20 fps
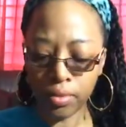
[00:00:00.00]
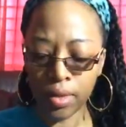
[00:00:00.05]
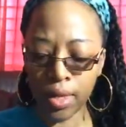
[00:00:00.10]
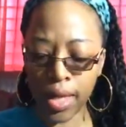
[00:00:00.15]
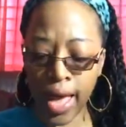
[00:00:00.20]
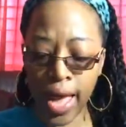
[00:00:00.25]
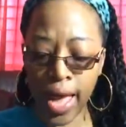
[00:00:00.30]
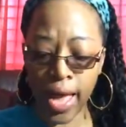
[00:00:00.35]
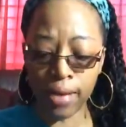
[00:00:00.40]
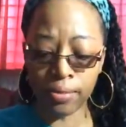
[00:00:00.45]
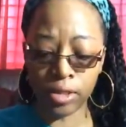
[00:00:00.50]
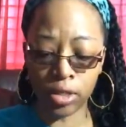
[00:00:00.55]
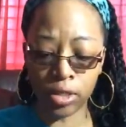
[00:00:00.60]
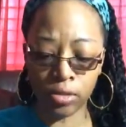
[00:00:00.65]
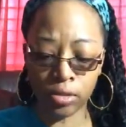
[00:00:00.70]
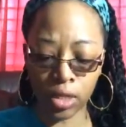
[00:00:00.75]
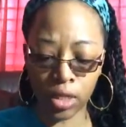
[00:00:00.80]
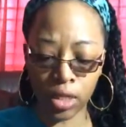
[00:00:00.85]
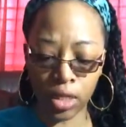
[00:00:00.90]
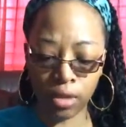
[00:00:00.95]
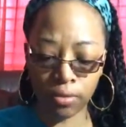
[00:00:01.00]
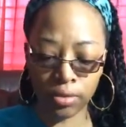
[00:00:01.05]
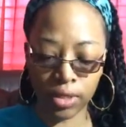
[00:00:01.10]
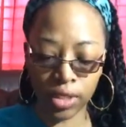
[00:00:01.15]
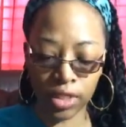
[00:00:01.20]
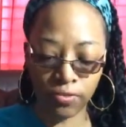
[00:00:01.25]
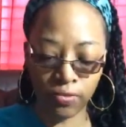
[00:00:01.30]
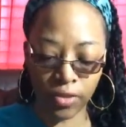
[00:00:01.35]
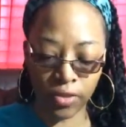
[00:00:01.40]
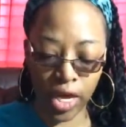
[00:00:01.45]
I absolutely love
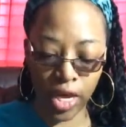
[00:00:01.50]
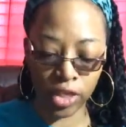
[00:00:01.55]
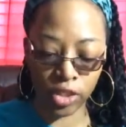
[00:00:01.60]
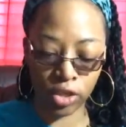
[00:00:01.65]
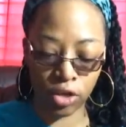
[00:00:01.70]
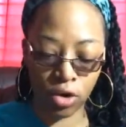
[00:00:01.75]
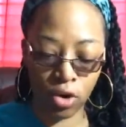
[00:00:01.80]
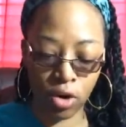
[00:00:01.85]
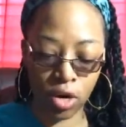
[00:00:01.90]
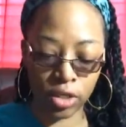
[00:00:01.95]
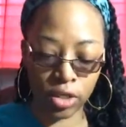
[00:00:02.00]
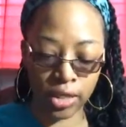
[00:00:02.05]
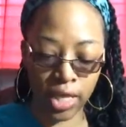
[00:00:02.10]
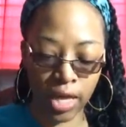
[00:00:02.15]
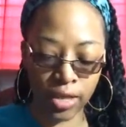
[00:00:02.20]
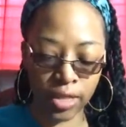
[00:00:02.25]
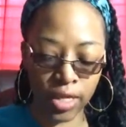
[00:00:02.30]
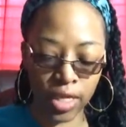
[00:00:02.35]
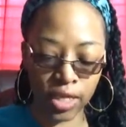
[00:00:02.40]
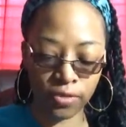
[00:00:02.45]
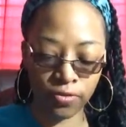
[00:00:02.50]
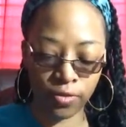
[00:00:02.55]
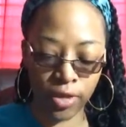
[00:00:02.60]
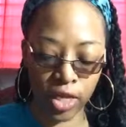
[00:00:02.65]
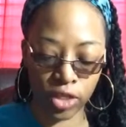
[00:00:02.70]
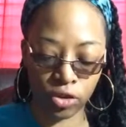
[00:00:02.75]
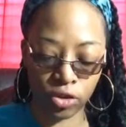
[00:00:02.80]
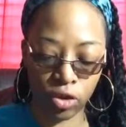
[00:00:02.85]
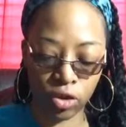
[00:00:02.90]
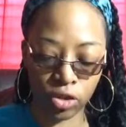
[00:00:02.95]
these flashcards. Now, these
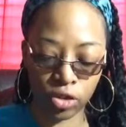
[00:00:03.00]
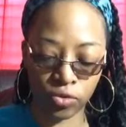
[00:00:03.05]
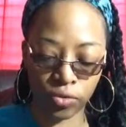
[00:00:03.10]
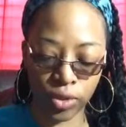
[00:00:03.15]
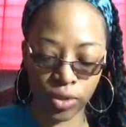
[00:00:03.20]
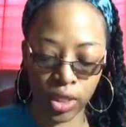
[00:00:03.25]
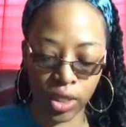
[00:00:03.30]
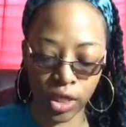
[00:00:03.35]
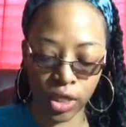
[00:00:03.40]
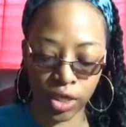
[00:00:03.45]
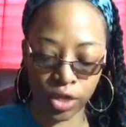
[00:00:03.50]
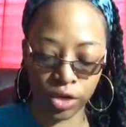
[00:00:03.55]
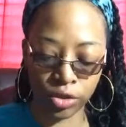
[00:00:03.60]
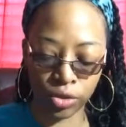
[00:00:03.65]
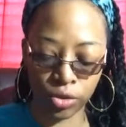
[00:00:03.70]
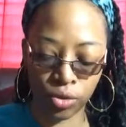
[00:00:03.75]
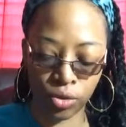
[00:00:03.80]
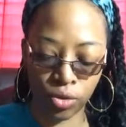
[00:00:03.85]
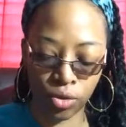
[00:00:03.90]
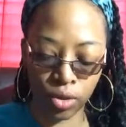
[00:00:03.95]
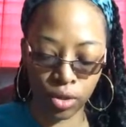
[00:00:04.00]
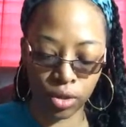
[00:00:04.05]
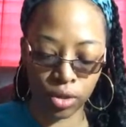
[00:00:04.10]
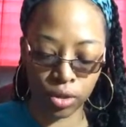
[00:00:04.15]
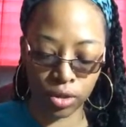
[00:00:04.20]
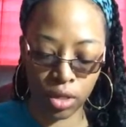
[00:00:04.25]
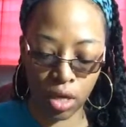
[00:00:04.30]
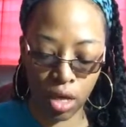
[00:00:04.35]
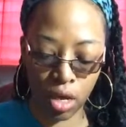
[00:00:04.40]
flashcards is really geared towards